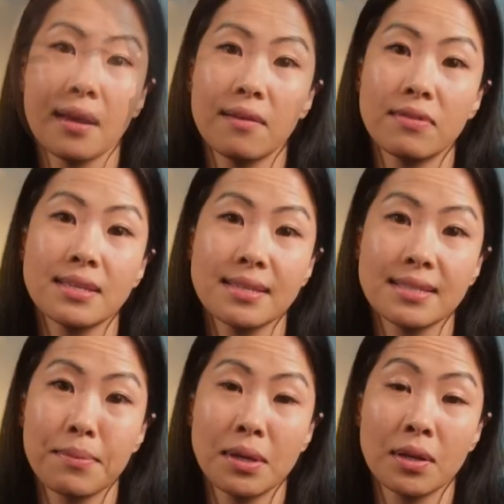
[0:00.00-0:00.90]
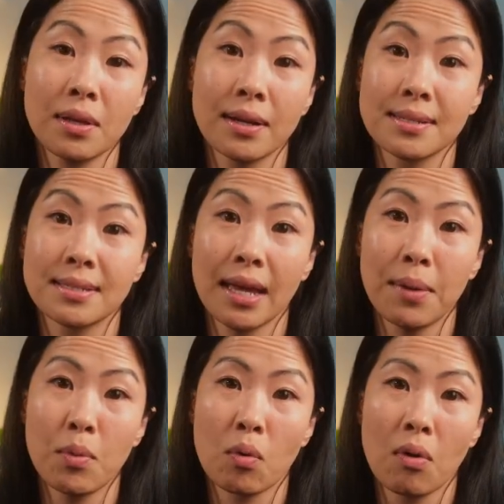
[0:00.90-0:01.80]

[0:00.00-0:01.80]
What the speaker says: If this is something you'd like to see more